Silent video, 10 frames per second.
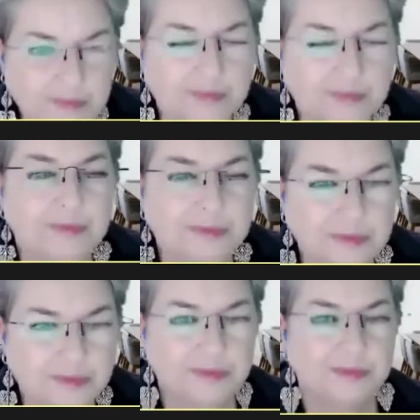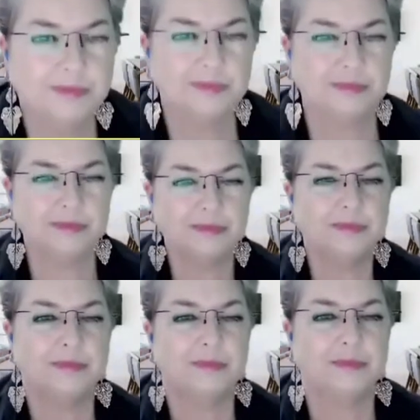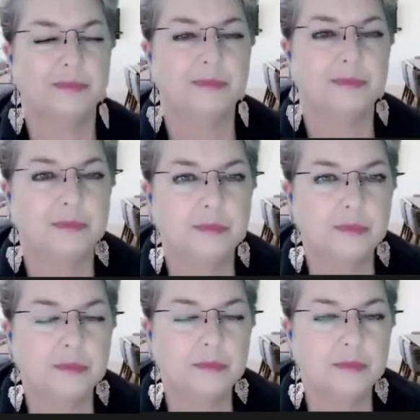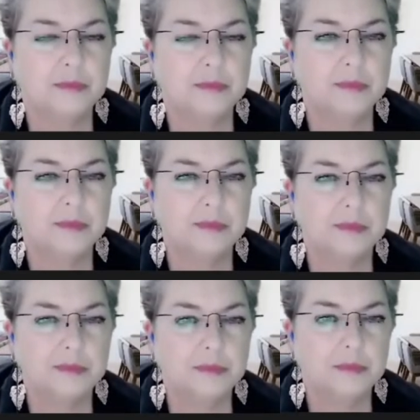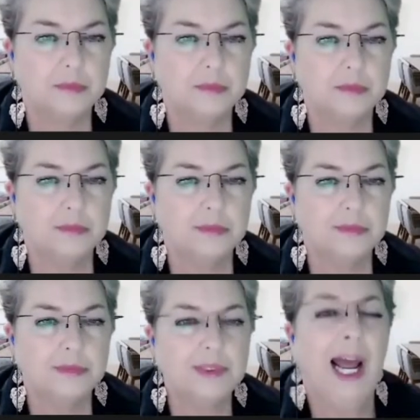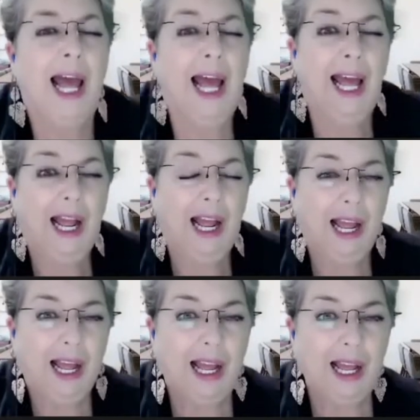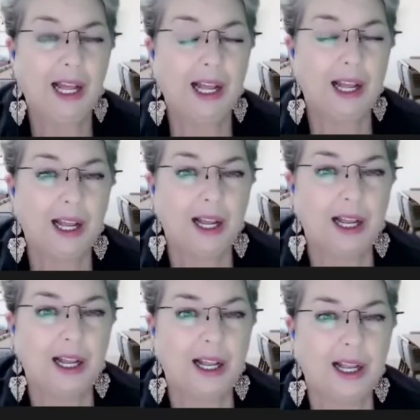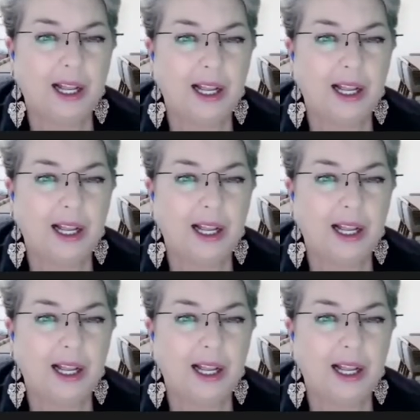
(silent)